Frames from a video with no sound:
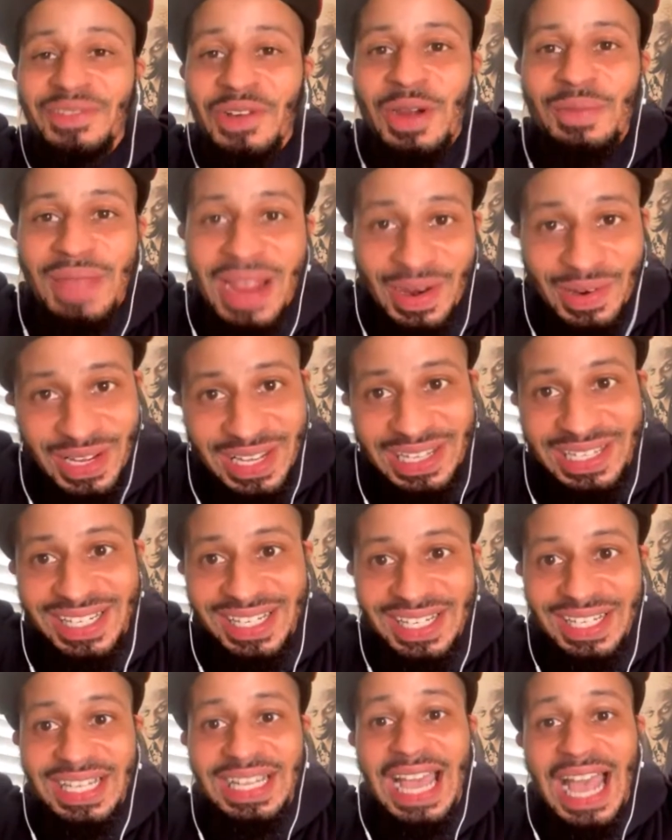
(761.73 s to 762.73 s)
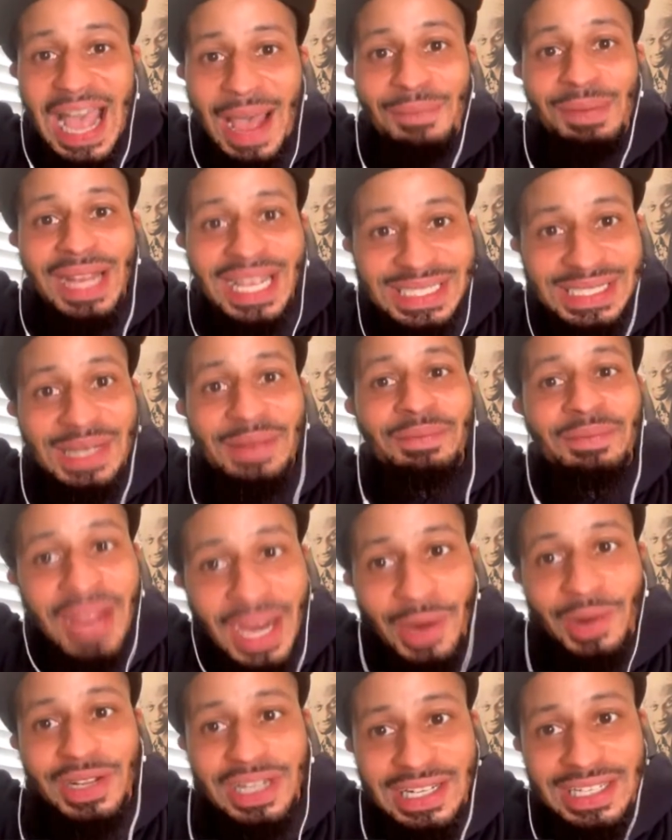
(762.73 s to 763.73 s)
for America. God bless
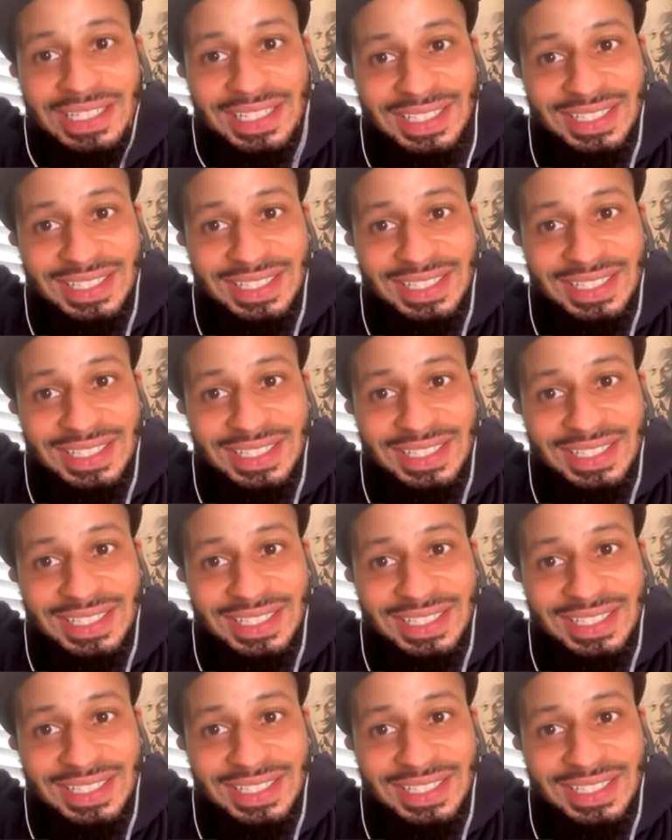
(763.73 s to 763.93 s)
America.